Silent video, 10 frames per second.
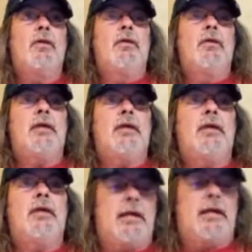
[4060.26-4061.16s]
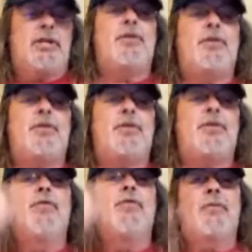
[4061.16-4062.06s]
and I stepped over the
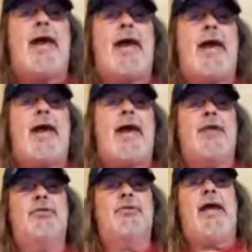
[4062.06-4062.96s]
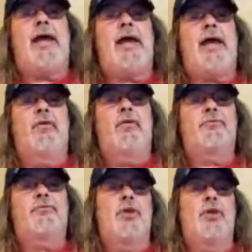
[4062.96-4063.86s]
bags that I had on the
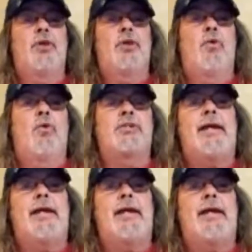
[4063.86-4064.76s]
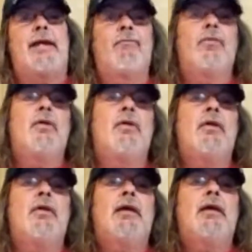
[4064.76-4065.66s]
front porch landing. I
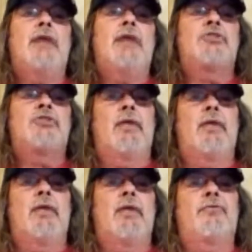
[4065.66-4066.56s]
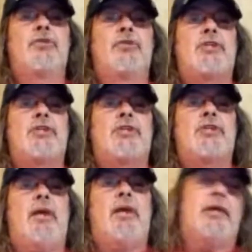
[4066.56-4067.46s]
stepped down on the first step
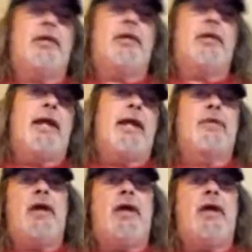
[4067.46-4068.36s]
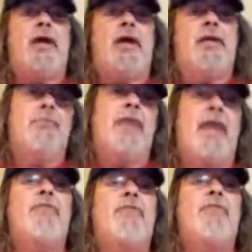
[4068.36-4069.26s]
and I had that
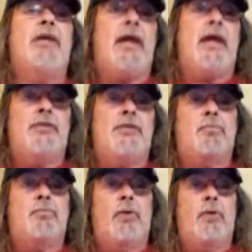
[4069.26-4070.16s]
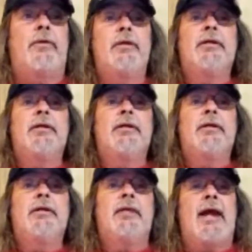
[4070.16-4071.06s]
heavy ass printer in
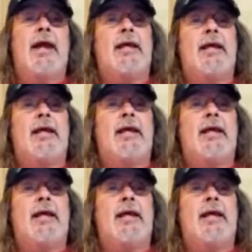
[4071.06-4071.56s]
my hand,